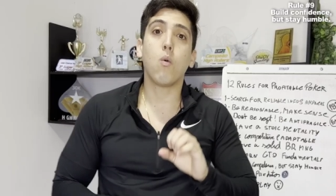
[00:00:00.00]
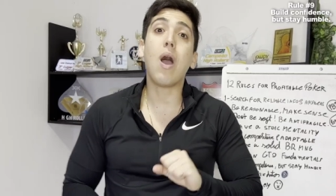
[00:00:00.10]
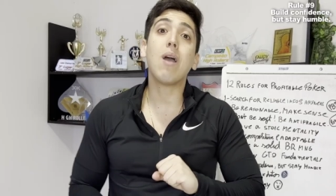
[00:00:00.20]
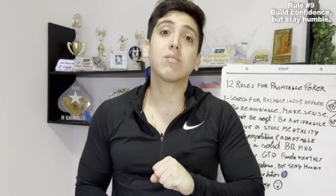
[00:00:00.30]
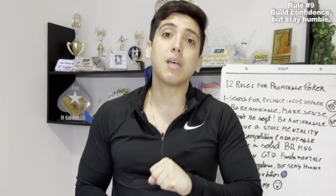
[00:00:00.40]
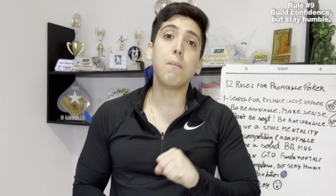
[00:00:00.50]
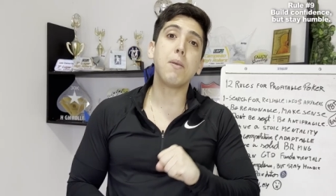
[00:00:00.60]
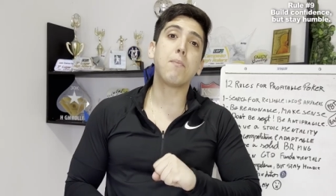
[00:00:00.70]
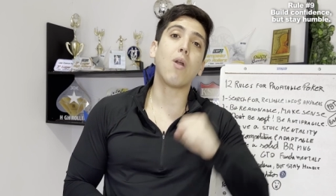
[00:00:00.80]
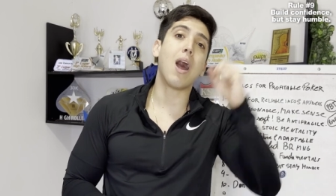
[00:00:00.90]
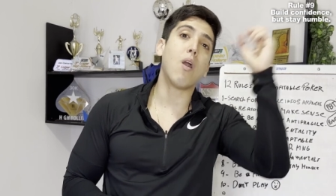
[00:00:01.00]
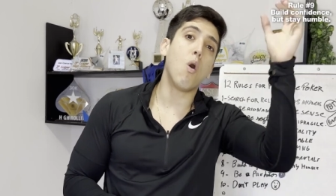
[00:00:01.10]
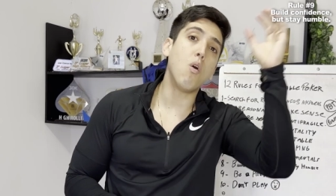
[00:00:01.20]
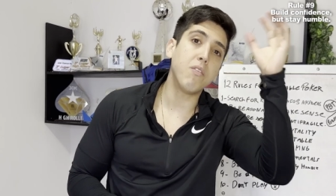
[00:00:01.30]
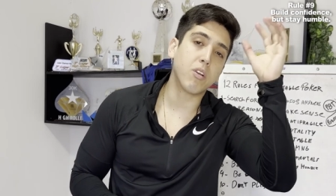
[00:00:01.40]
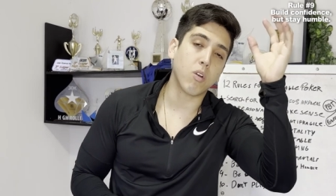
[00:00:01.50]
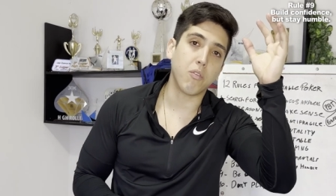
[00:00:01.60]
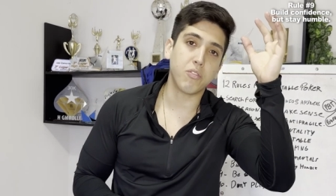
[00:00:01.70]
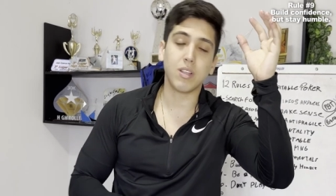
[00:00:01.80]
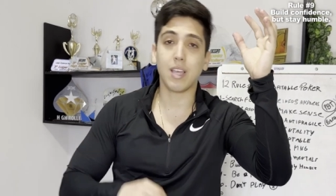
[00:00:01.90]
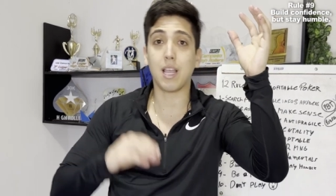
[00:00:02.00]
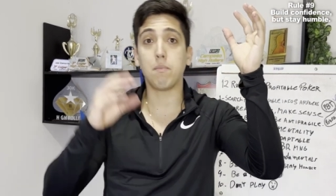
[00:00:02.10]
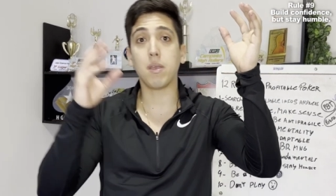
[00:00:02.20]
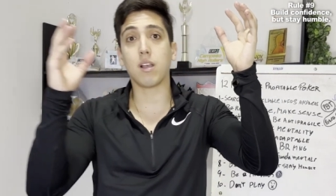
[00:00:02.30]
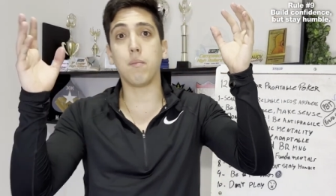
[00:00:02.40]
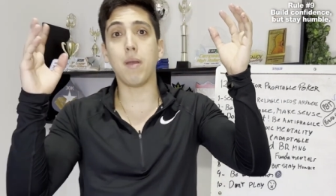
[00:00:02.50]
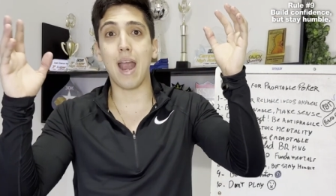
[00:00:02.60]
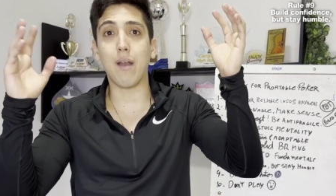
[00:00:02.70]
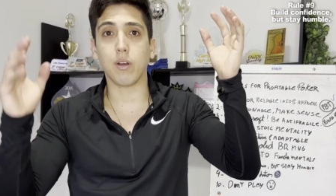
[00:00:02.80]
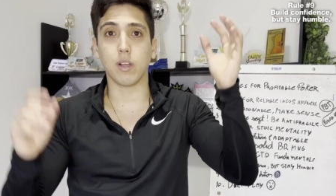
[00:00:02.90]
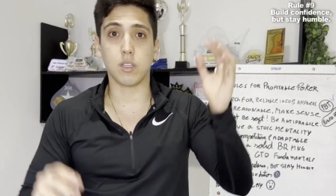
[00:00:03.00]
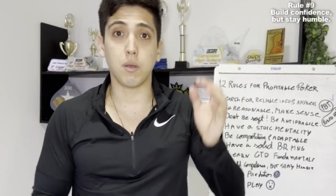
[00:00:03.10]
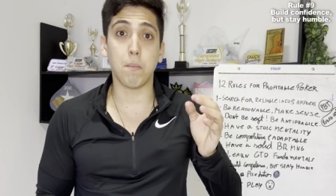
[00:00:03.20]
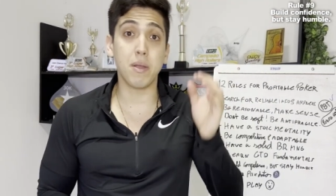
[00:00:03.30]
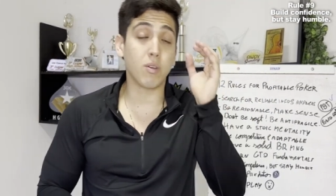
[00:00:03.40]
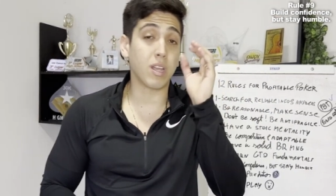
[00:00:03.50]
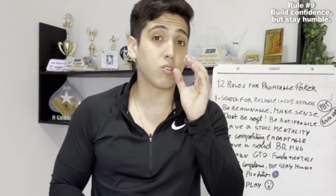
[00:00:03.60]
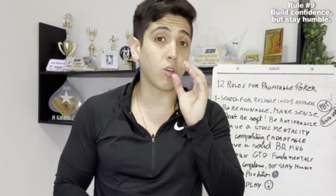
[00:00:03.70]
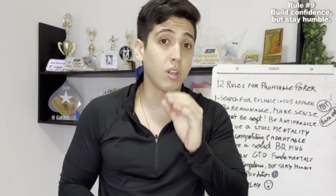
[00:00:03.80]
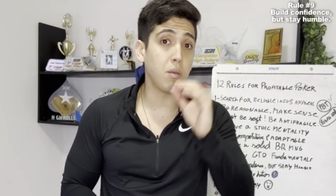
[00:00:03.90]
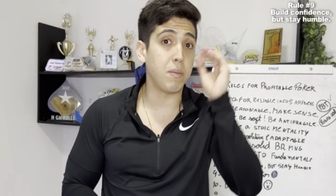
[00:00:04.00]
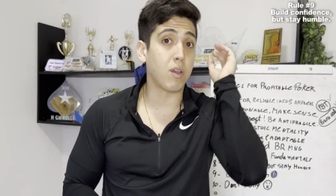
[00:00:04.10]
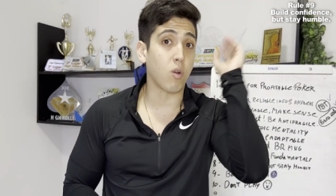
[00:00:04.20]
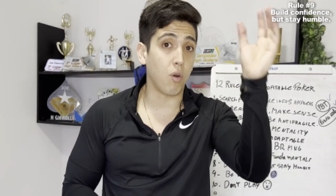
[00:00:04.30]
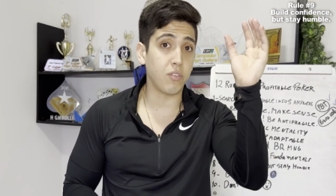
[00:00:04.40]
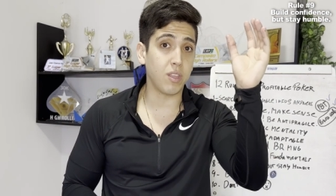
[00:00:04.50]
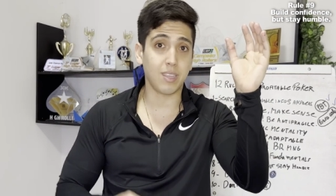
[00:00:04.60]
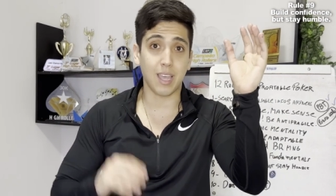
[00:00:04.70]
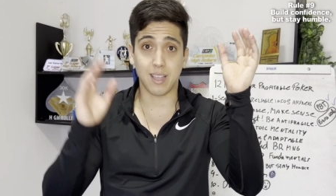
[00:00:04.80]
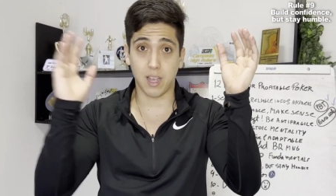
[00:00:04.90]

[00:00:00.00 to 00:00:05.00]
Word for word: while some people are overconfident and become arrogant. But you can totally be confident and